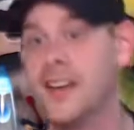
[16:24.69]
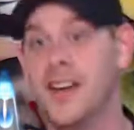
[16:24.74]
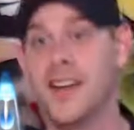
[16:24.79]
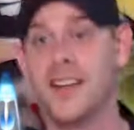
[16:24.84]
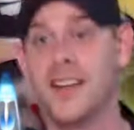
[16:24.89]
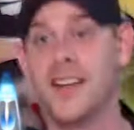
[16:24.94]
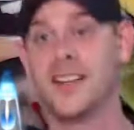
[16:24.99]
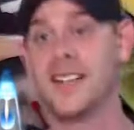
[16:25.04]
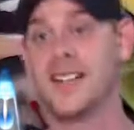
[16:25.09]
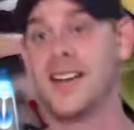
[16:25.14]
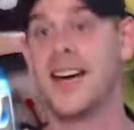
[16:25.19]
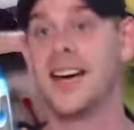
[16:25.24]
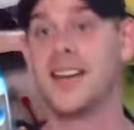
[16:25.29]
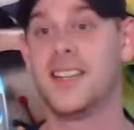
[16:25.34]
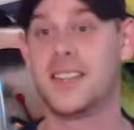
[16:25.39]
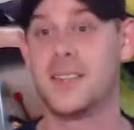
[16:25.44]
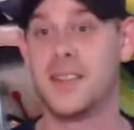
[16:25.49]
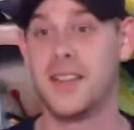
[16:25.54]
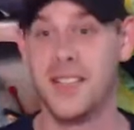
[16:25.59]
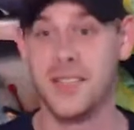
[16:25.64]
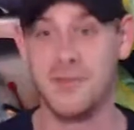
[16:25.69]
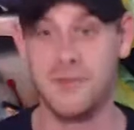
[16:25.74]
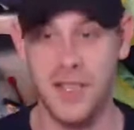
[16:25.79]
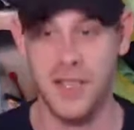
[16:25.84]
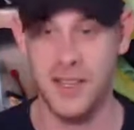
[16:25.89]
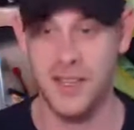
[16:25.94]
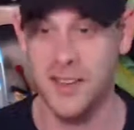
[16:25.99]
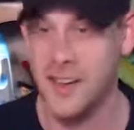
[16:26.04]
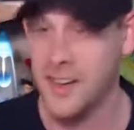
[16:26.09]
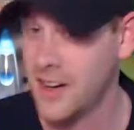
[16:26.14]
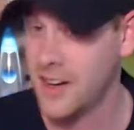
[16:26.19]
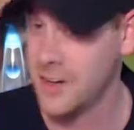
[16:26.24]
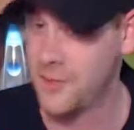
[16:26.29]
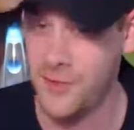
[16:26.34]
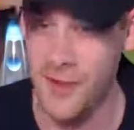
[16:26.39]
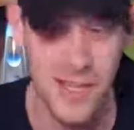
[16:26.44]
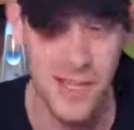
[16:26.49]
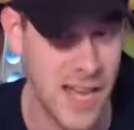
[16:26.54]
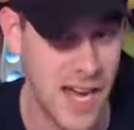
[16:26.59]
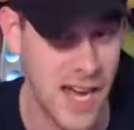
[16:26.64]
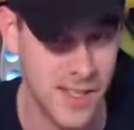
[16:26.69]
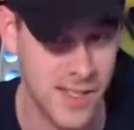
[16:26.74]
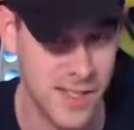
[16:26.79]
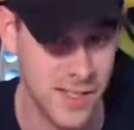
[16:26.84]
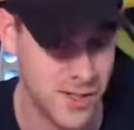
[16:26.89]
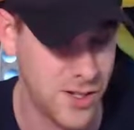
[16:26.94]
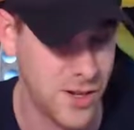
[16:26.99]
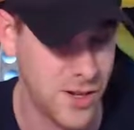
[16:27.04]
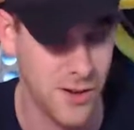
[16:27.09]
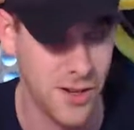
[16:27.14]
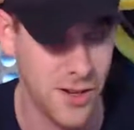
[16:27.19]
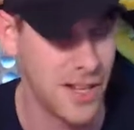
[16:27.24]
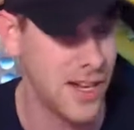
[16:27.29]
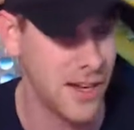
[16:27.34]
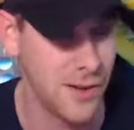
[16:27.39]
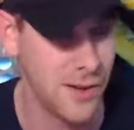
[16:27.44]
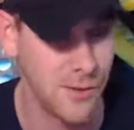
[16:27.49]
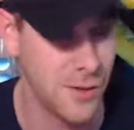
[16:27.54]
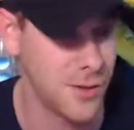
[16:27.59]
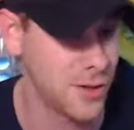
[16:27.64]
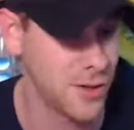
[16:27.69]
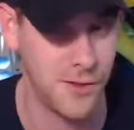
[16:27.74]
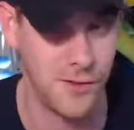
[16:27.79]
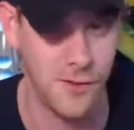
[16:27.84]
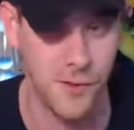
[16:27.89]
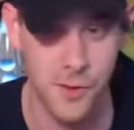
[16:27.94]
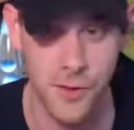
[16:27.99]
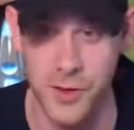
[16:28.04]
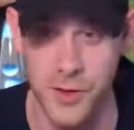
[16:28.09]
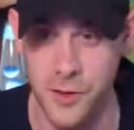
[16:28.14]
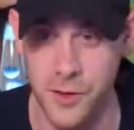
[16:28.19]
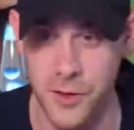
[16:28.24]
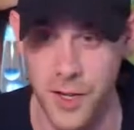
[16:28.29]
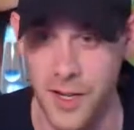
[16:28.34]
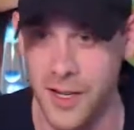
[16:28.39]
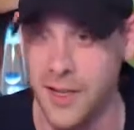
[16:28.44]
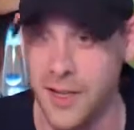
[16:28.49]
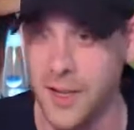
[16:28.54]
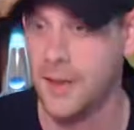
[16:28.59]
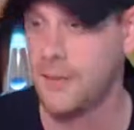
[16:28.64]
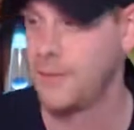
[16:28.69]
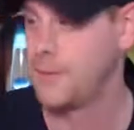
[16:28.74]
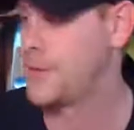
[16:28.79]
And it's been a fantastic journey, and we're looking forward to